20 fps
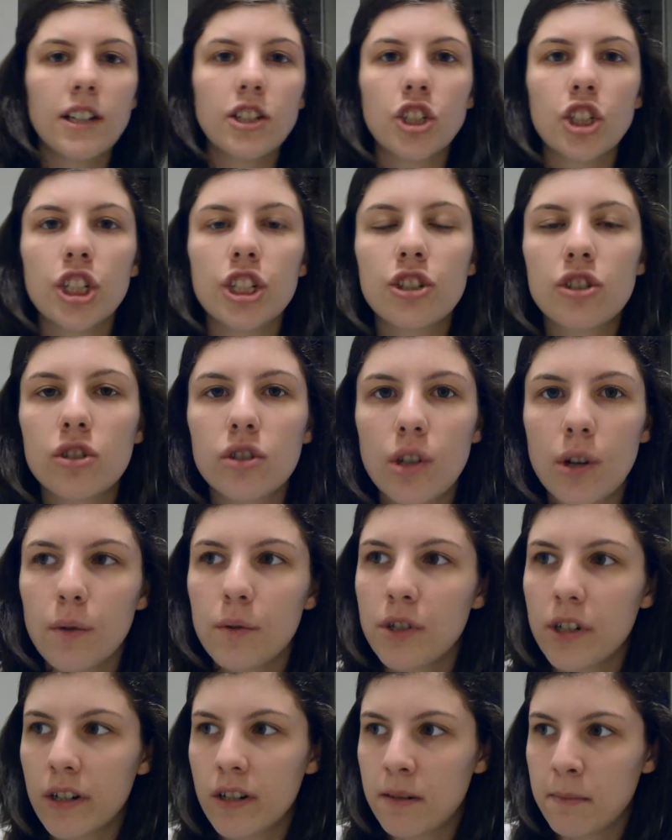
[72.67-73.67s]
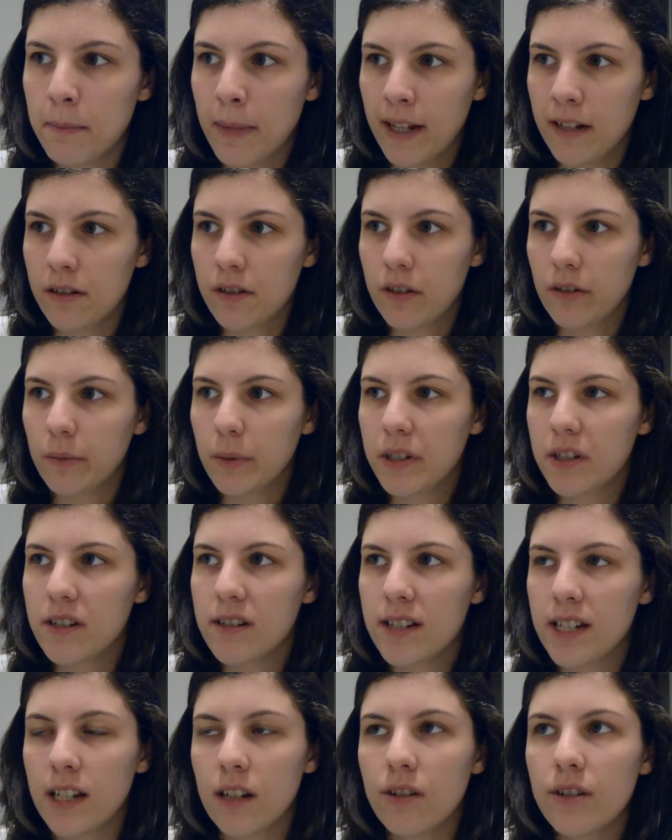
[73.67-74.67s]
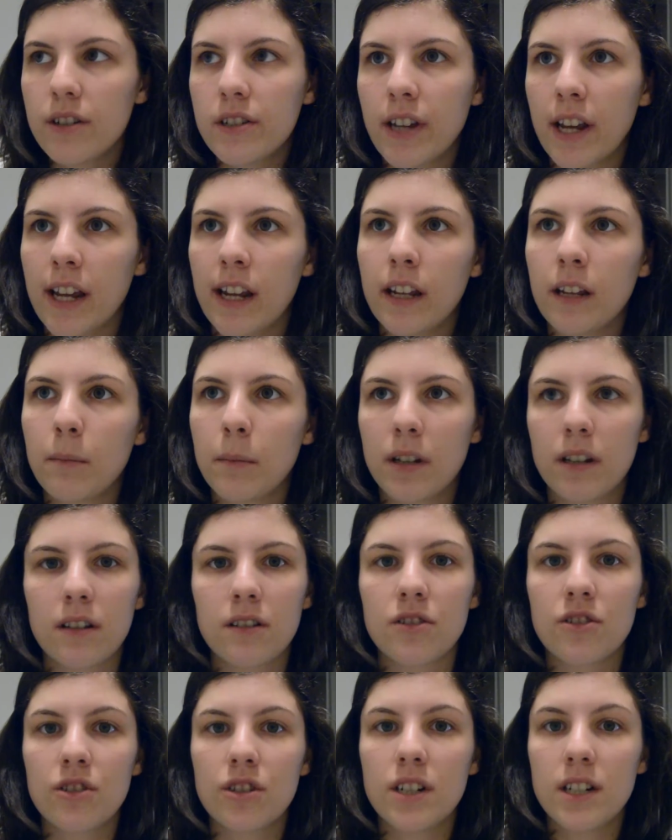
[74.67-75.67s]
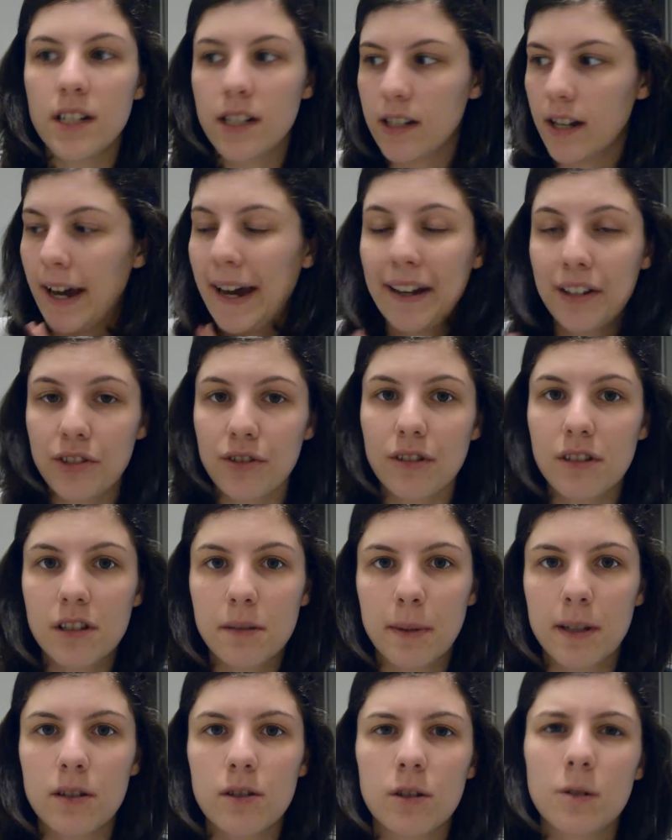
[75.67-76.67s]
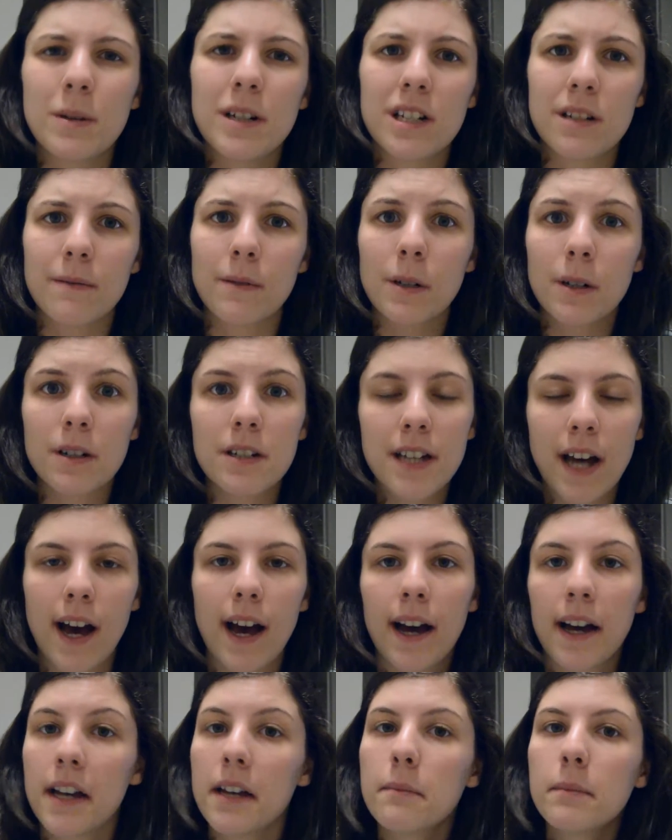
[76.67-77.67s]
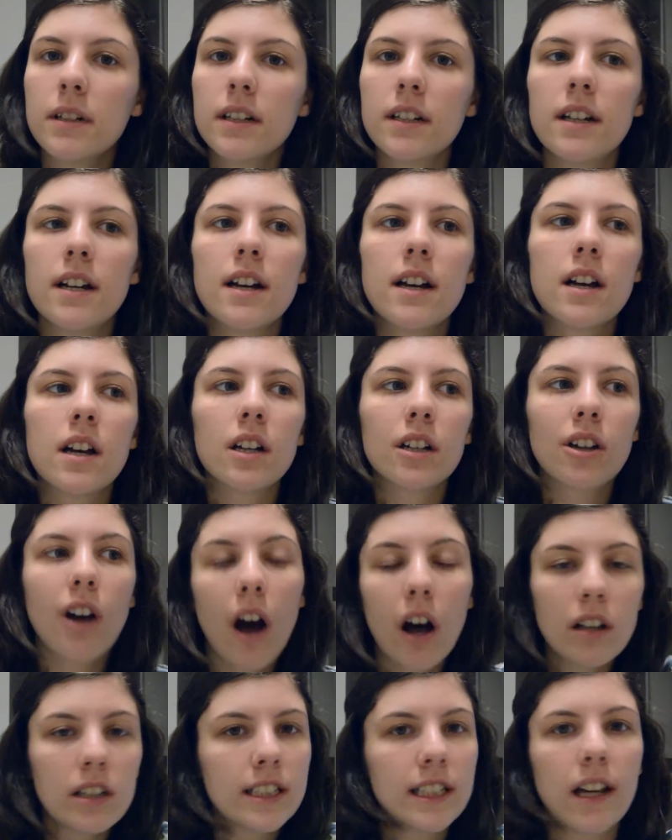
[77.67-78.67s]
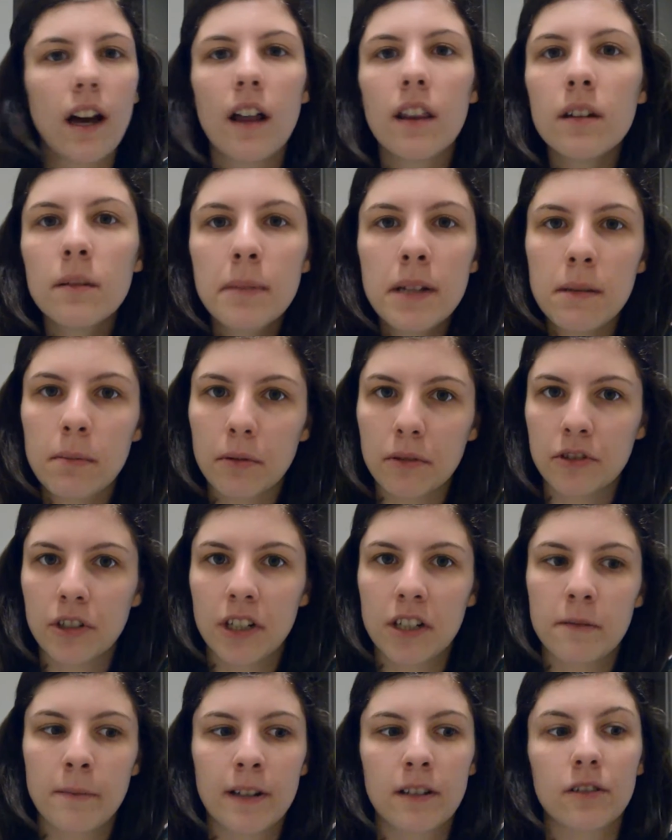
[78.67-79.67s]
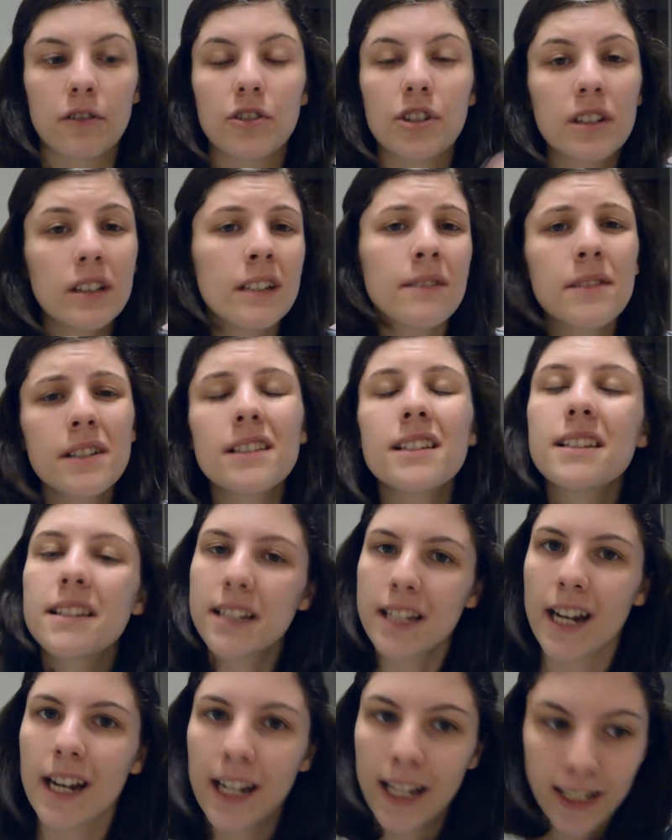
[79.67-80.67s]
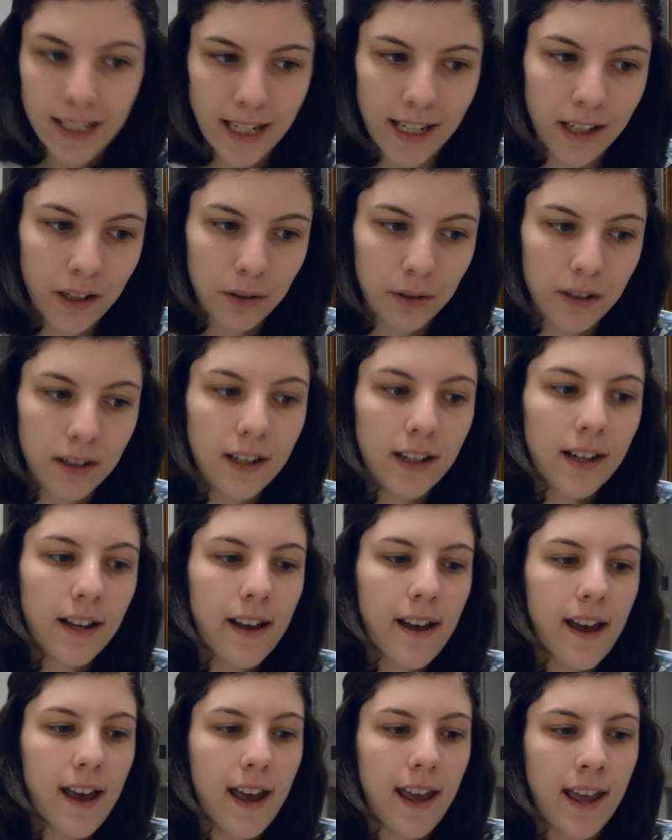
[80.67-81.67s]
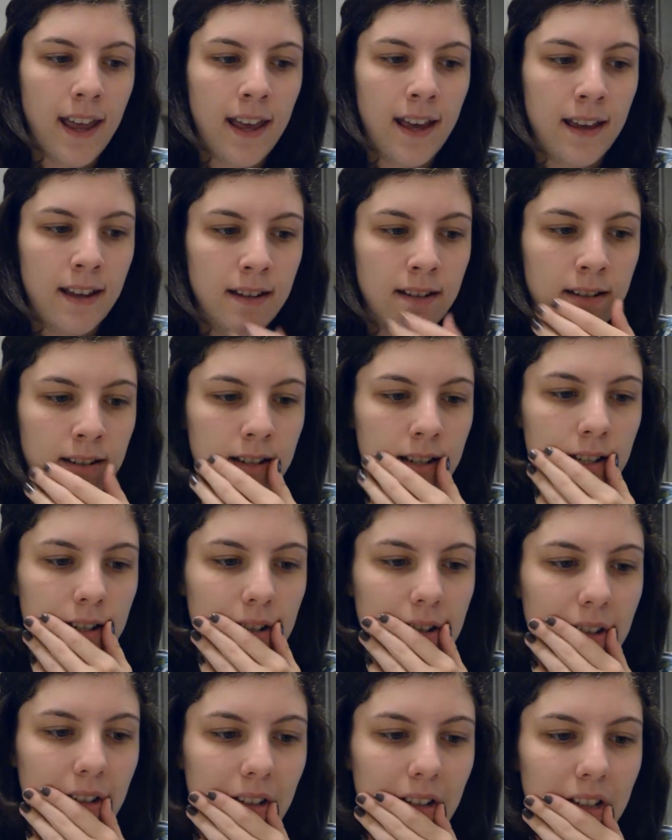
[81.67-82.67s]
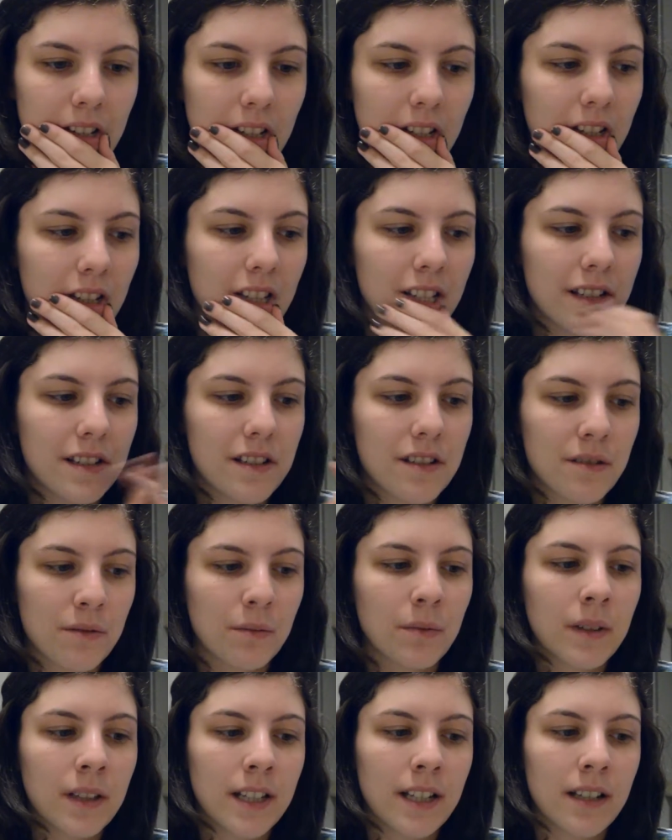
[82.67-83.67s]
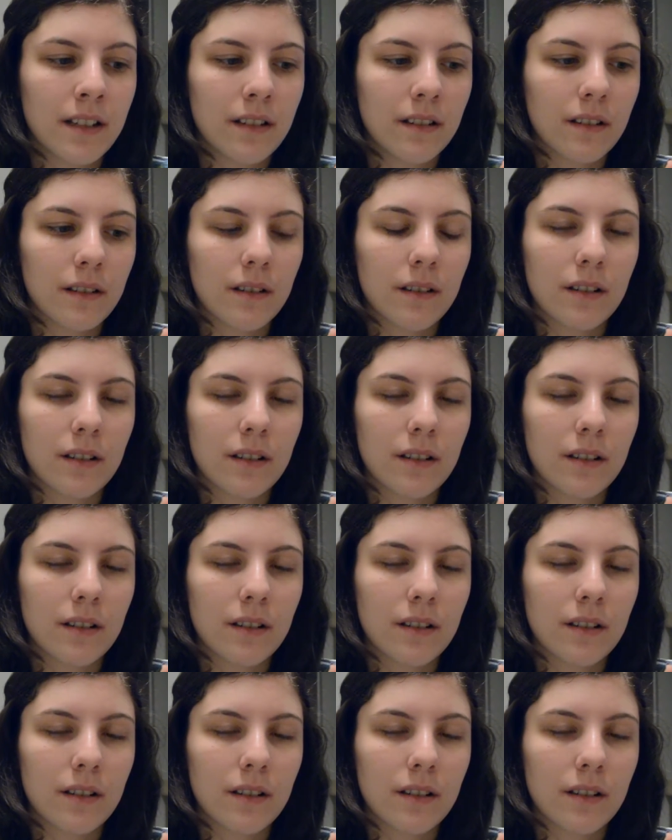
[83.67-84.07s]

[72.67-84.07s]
And she's so judgmental, which is irritating because Astrid spends so much of her time calling other people judgmental. She lives in this tiny town, and this is a really